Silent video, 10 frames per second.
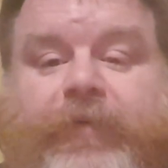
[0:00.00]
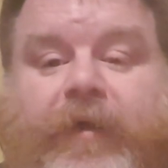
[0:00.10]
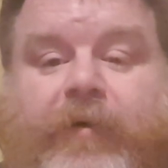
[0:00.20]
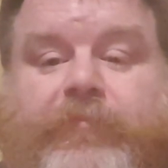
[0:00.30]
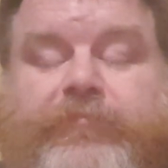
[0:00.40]

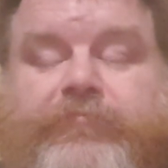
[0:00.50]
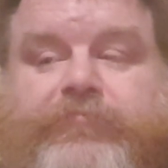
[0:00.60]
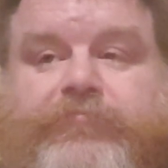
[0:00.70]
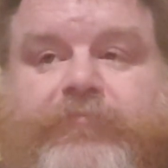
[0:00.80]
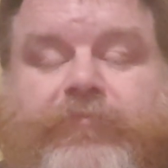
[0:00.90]
Now,
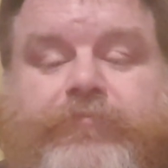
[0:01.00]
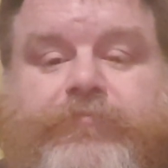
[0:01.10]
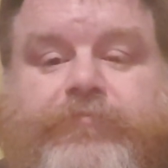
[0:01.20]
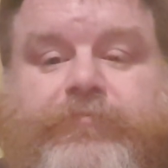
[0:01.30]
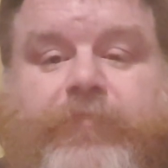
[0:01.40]

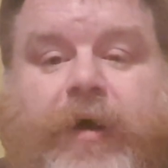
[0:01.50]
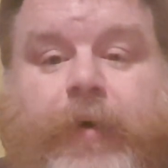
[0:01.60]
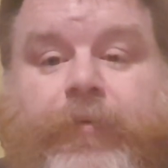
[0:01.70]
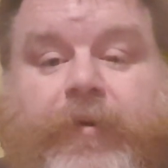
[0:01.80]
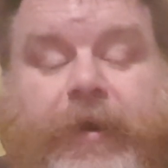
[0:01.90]
I
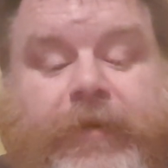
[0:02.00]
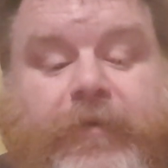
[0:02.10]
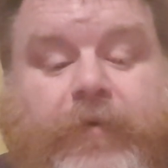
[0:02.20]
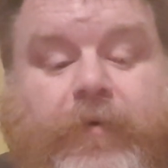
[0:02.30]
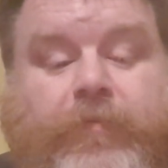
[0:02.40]
would like
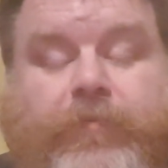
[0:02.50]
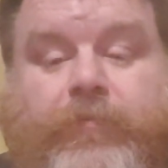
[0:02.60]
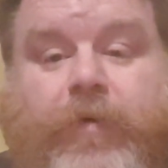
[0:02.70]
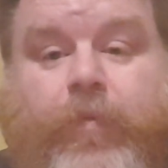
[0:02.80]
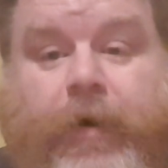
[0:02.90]
to know
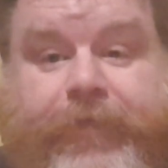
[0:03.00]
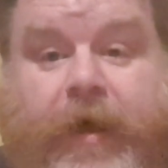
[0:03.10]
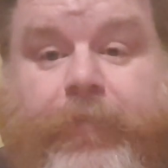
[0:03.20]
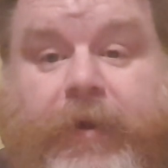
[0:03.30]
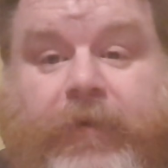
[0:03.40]
what
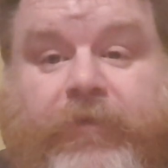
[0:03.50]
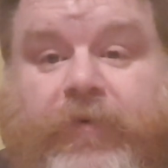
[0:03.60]
that means.